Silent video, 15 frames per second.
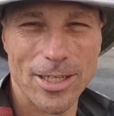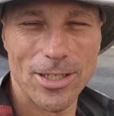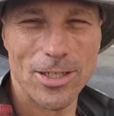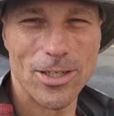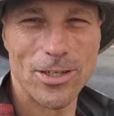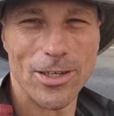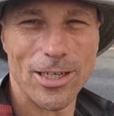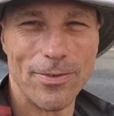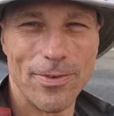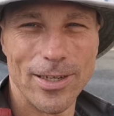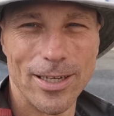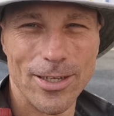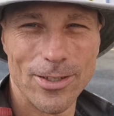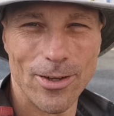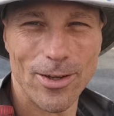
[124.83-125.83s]
I should certainly
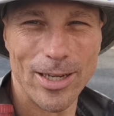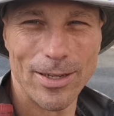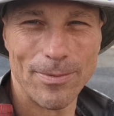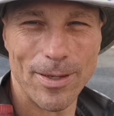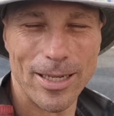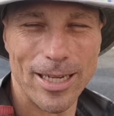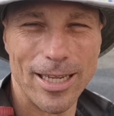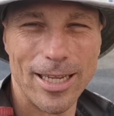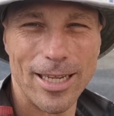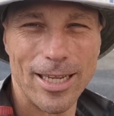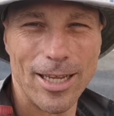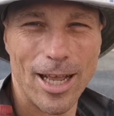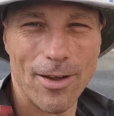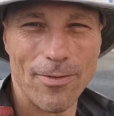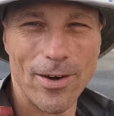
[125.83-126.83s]
feel as though I'm in
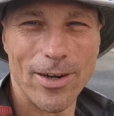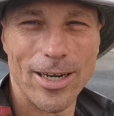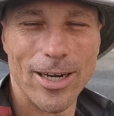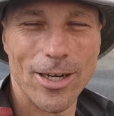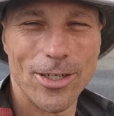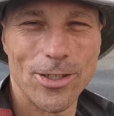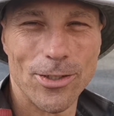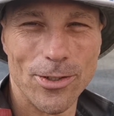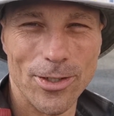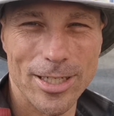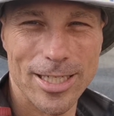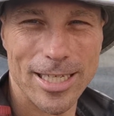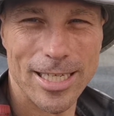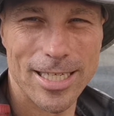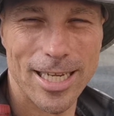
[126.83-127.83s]
a very
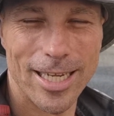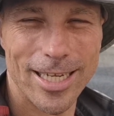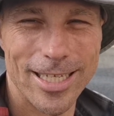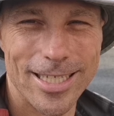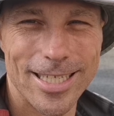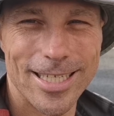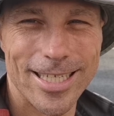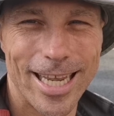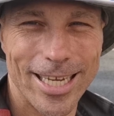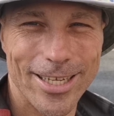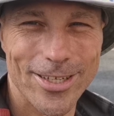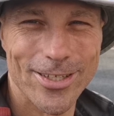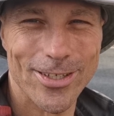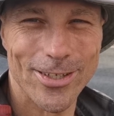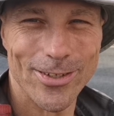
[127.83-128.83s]
luxuriously sized
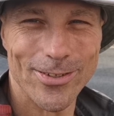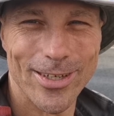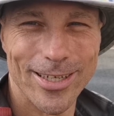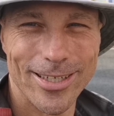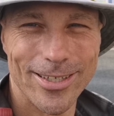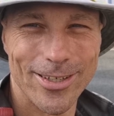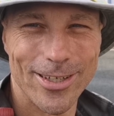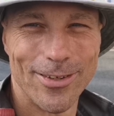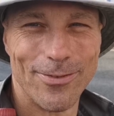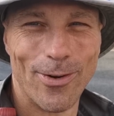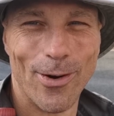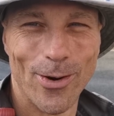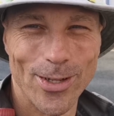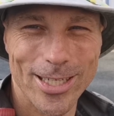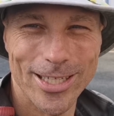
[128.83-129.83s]
tent. So looking
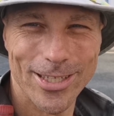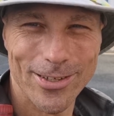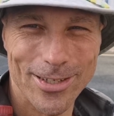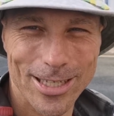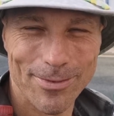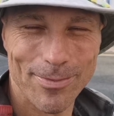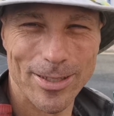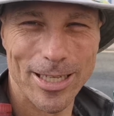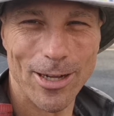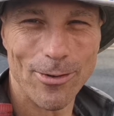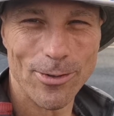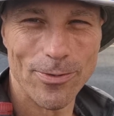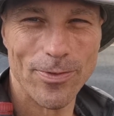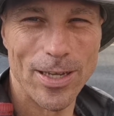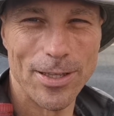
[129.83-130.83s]
forward to using the
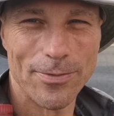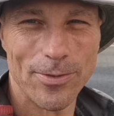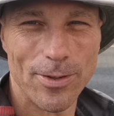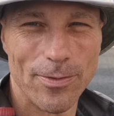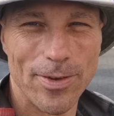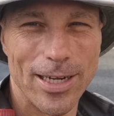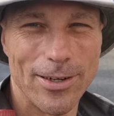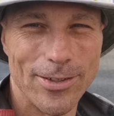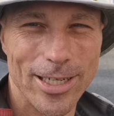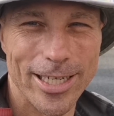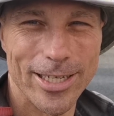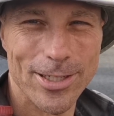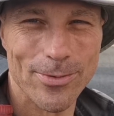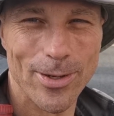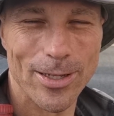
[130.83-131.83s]
old faithful Vaude
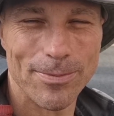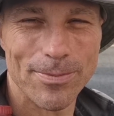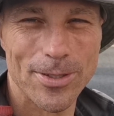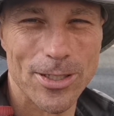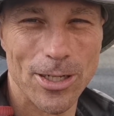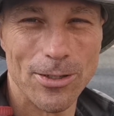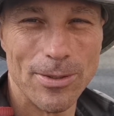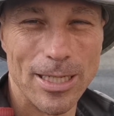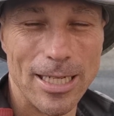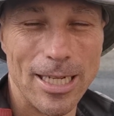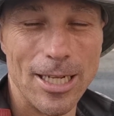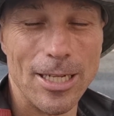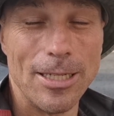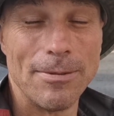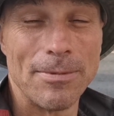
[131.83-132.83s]
as well. So
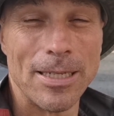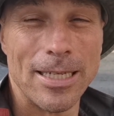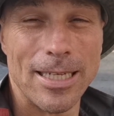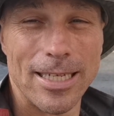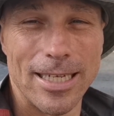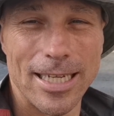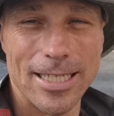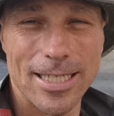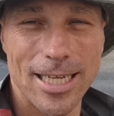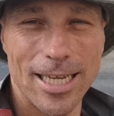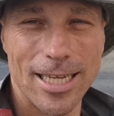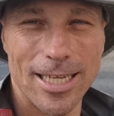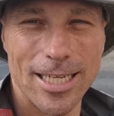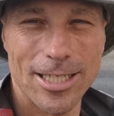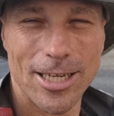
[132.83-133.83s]
let's
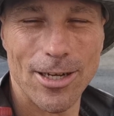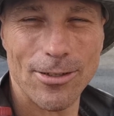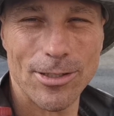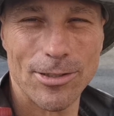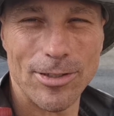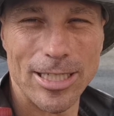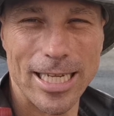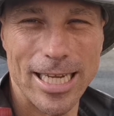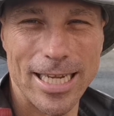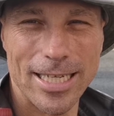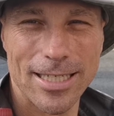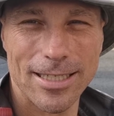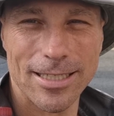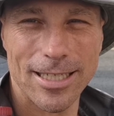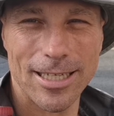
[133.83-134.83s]
go 3
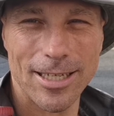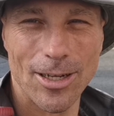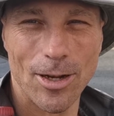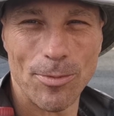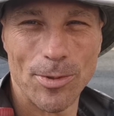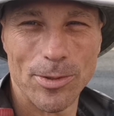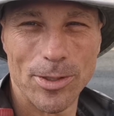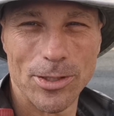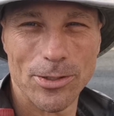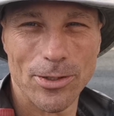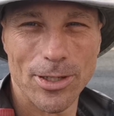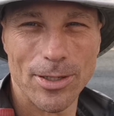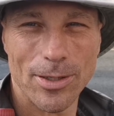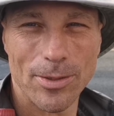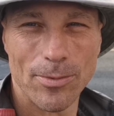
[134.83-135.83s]
days, and hope you
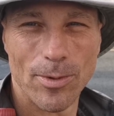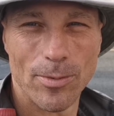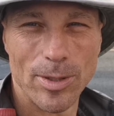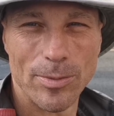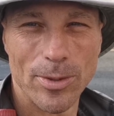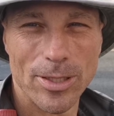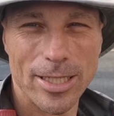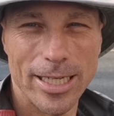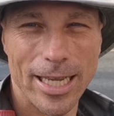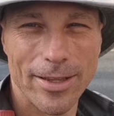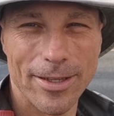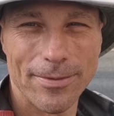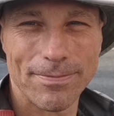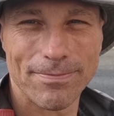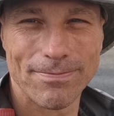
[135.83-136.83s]
enjoy what we put together.